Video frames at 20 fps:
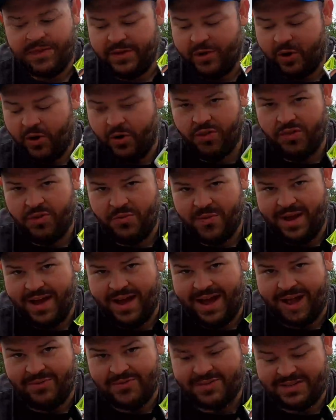the only way
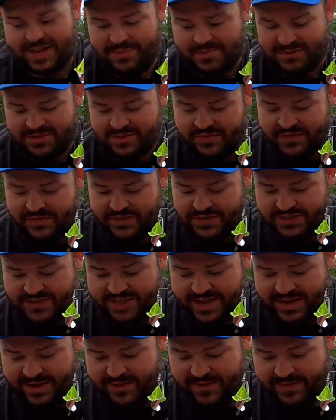I was able to fish
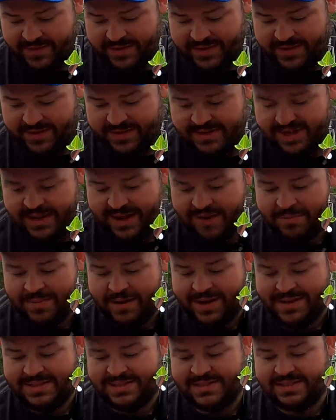that is on
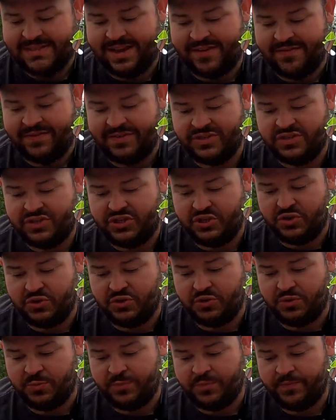my
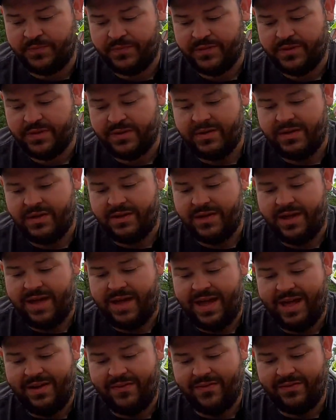7.2
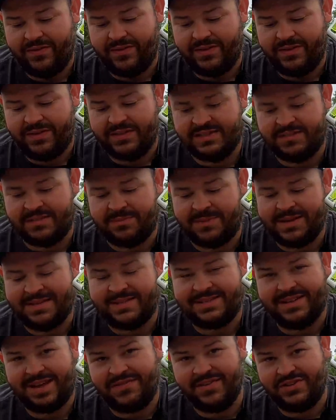heavy. This is my
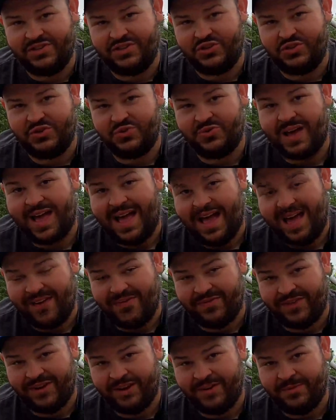7.2
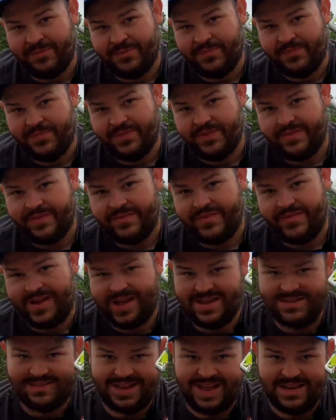heavy
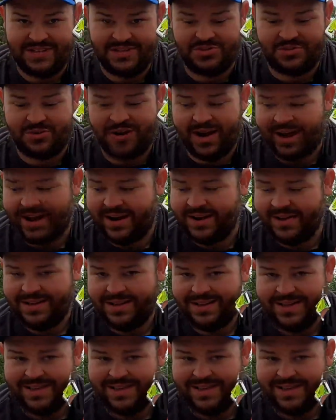fast action rod.